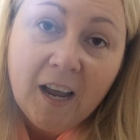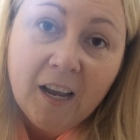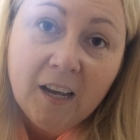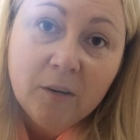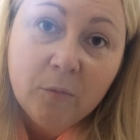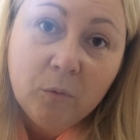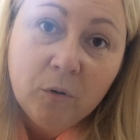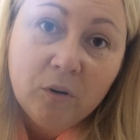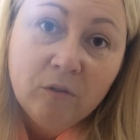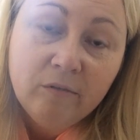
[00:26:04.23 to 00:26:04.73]
I
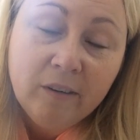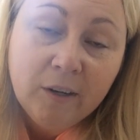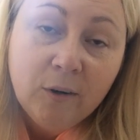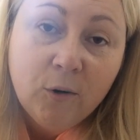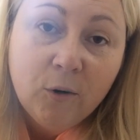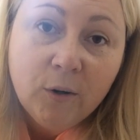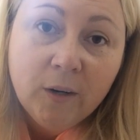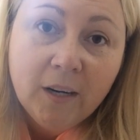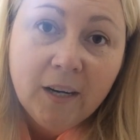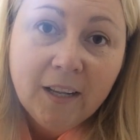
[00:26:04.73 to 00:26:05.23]
will
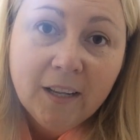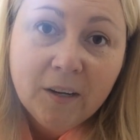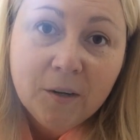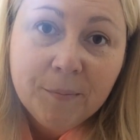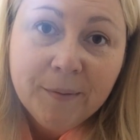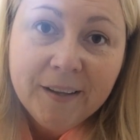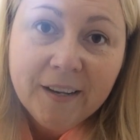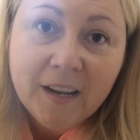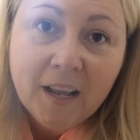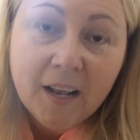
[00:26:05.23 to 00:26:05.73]
record a little
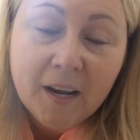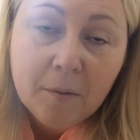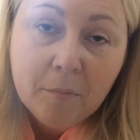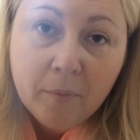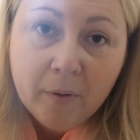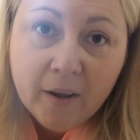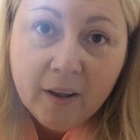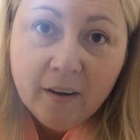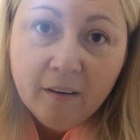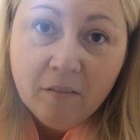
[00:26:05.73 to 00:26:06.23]
bit in a
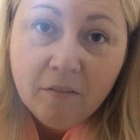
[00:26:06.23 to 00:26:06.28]
bit